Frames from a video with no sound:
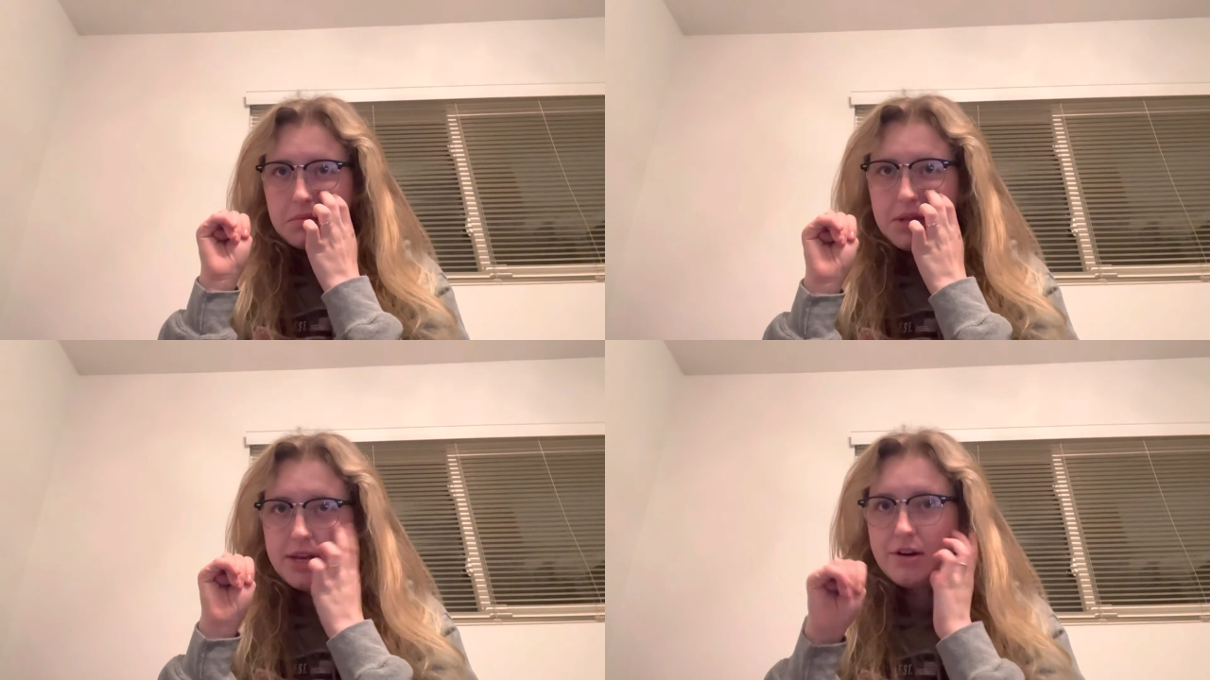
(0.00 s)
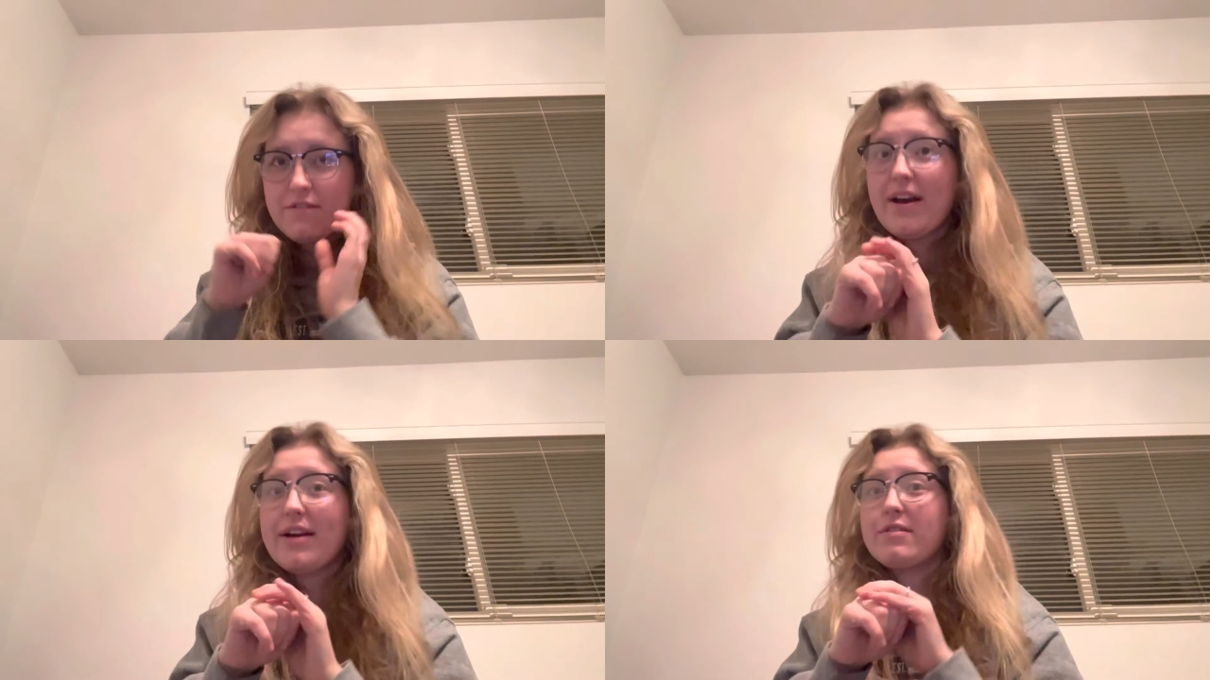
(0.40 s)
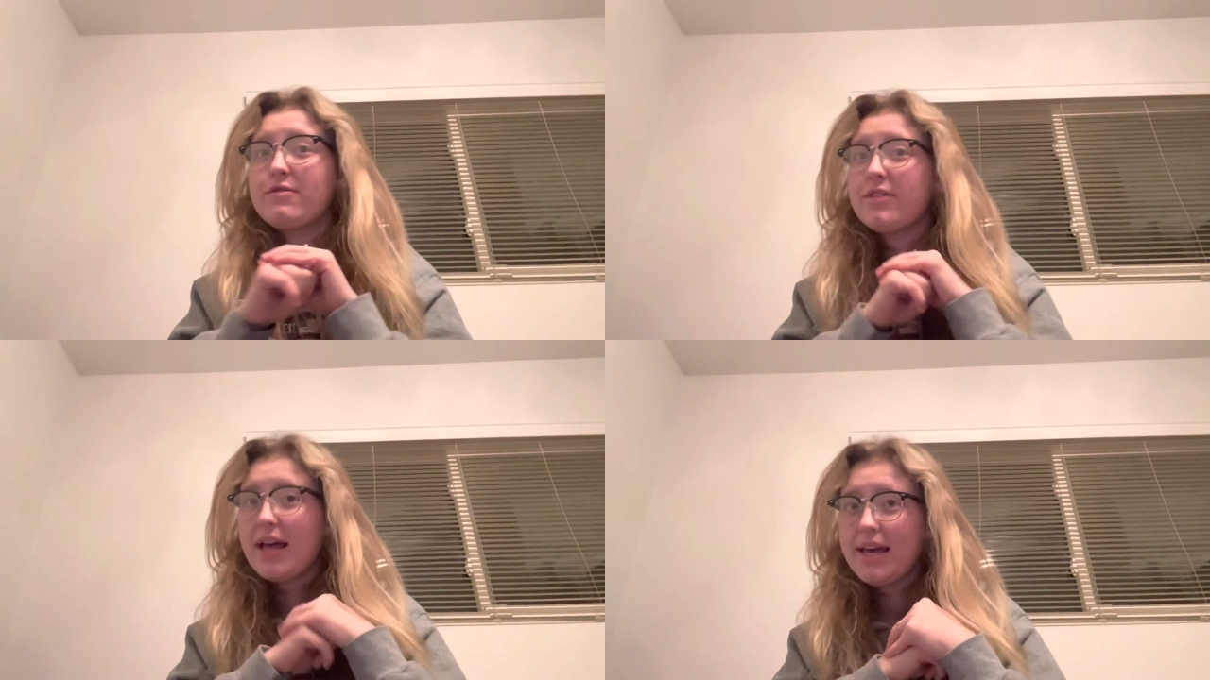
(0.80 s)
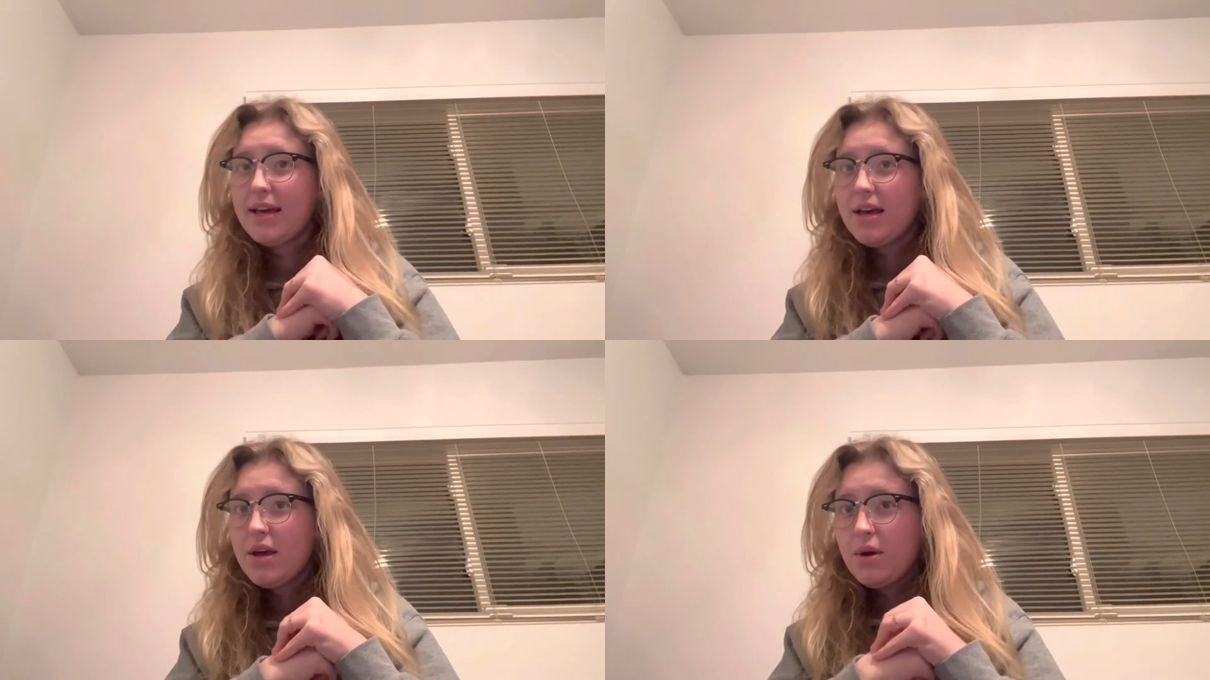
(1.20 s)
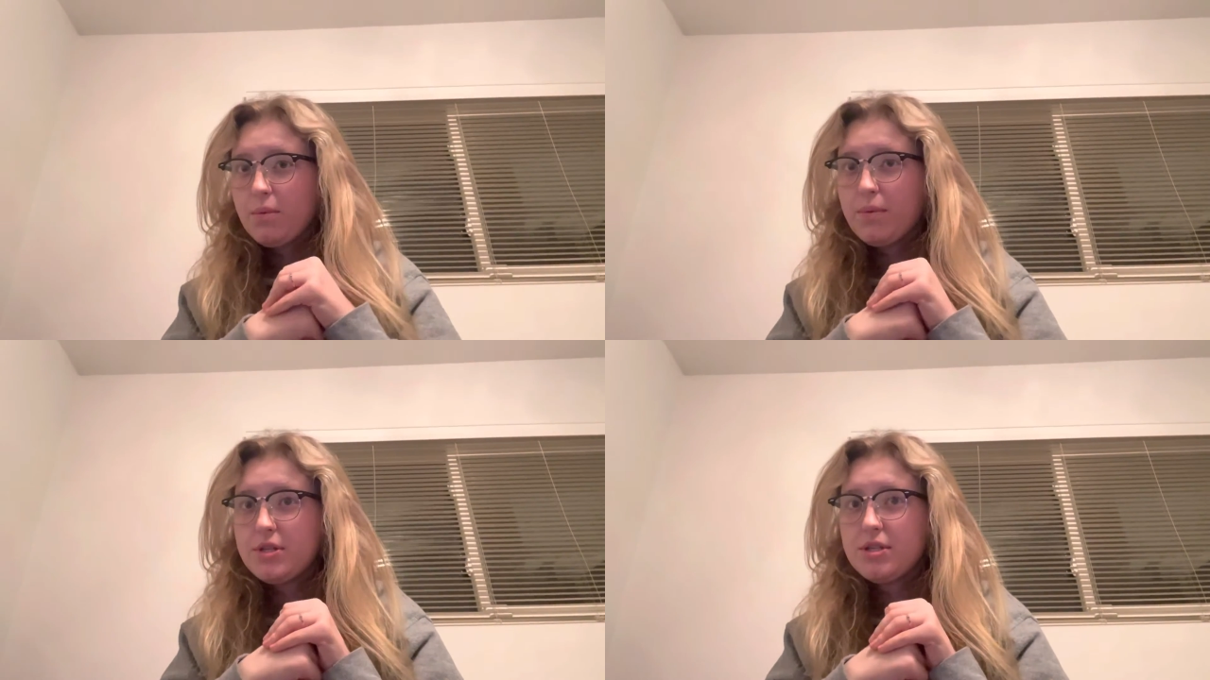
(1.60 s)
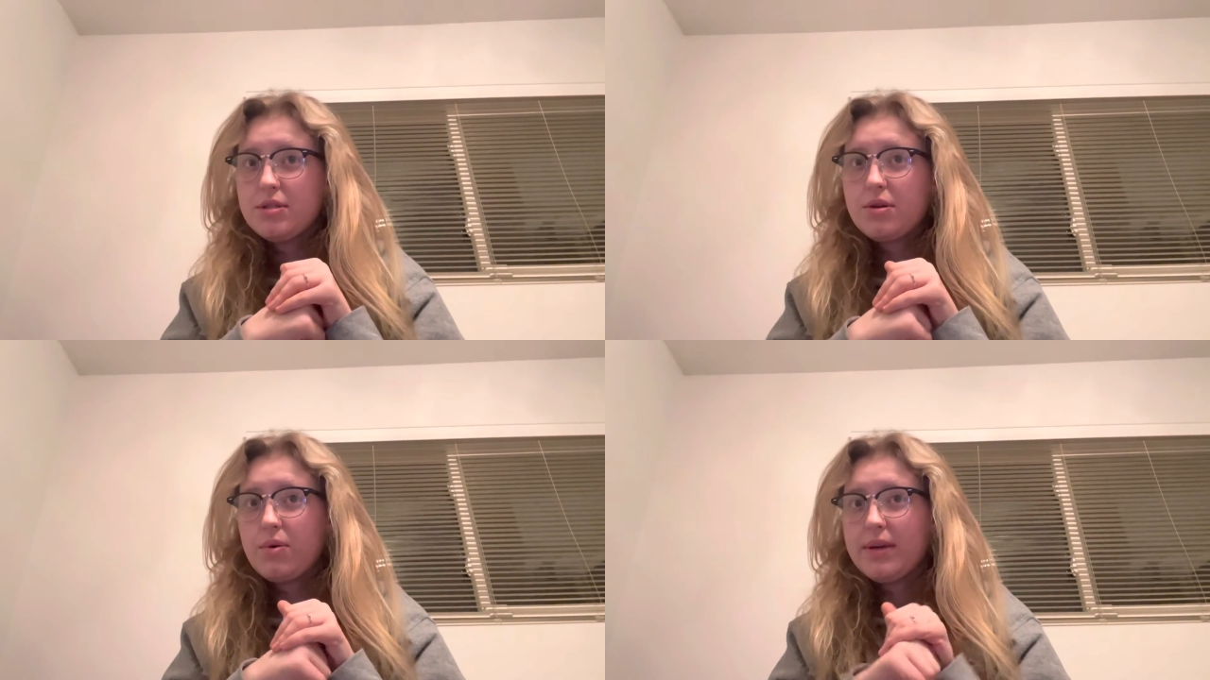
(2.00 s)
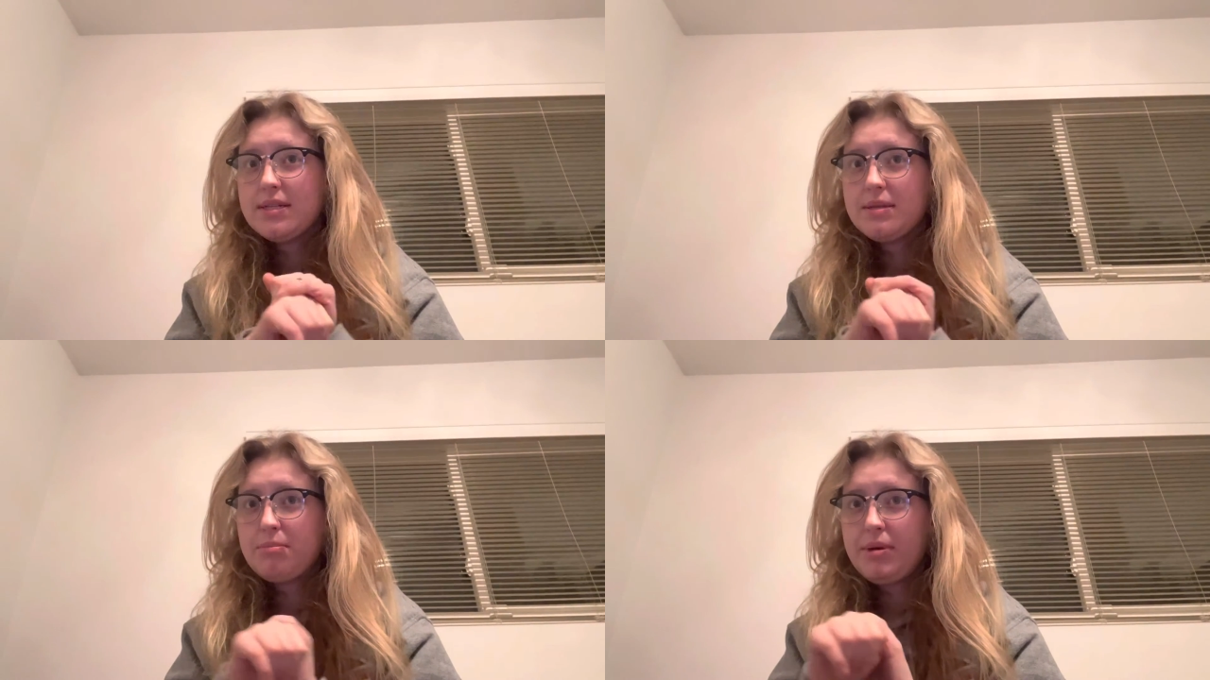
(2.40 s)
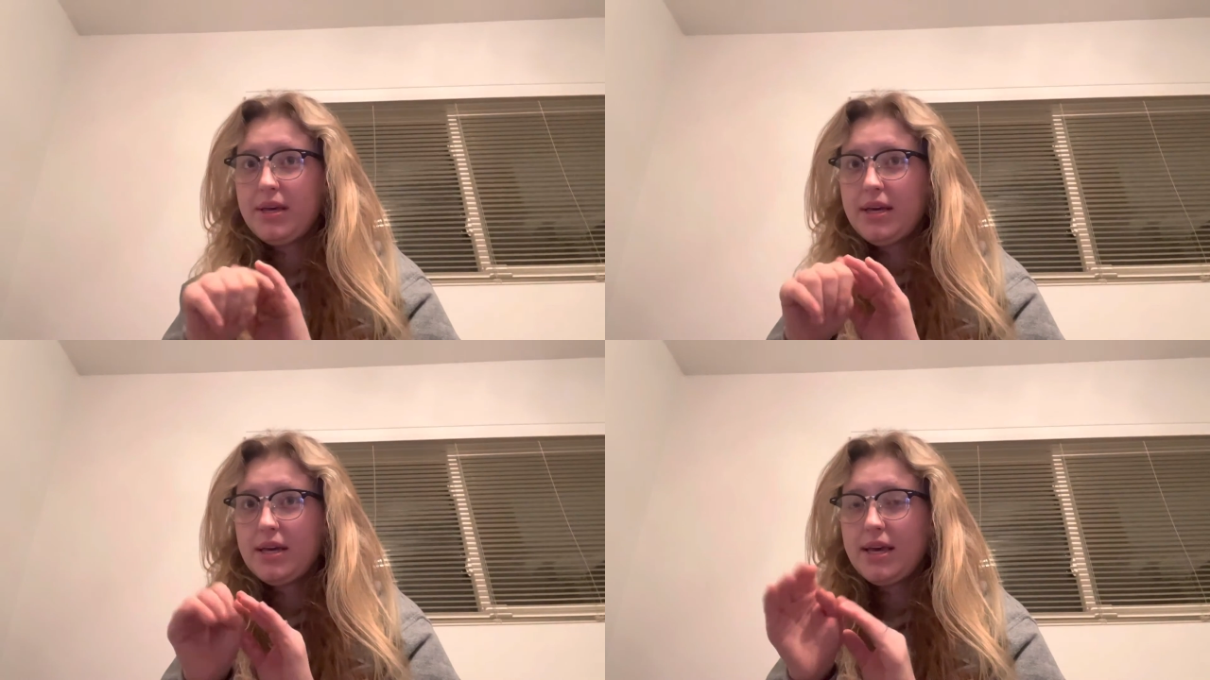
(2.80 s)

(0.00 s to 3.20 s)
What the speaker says: in your fight or flight, which is going to be